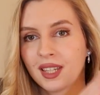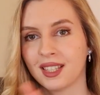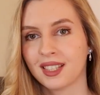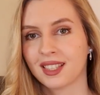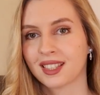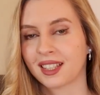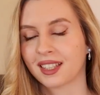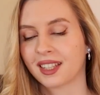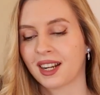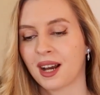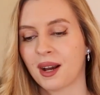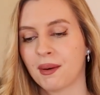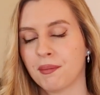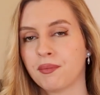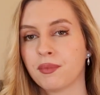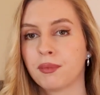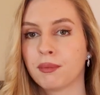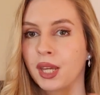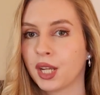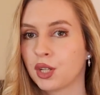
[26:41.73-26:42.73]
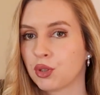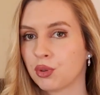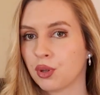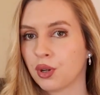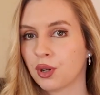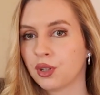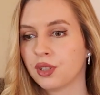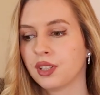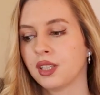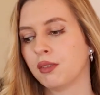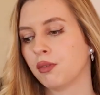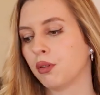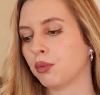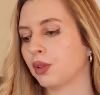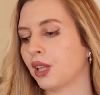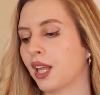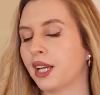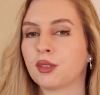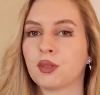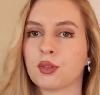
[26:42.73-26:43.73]
Instagram, Patreon, if you
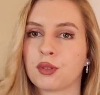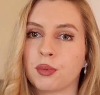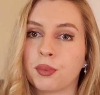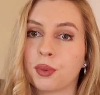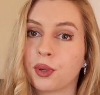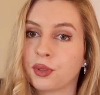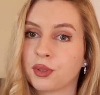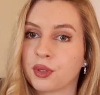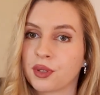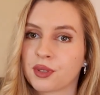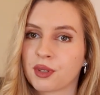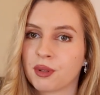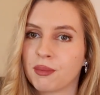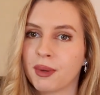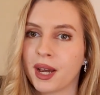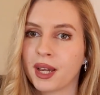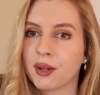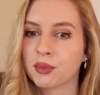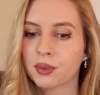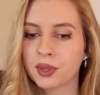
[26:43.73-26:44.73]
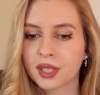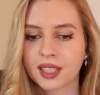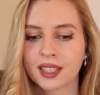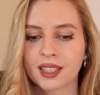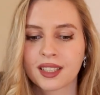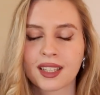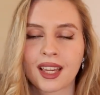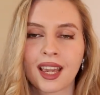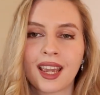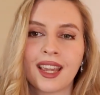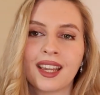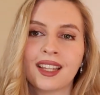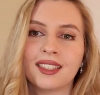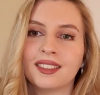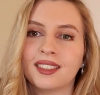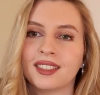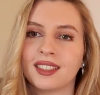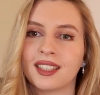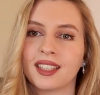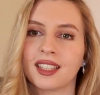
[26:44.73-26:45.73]
would like to support also my work and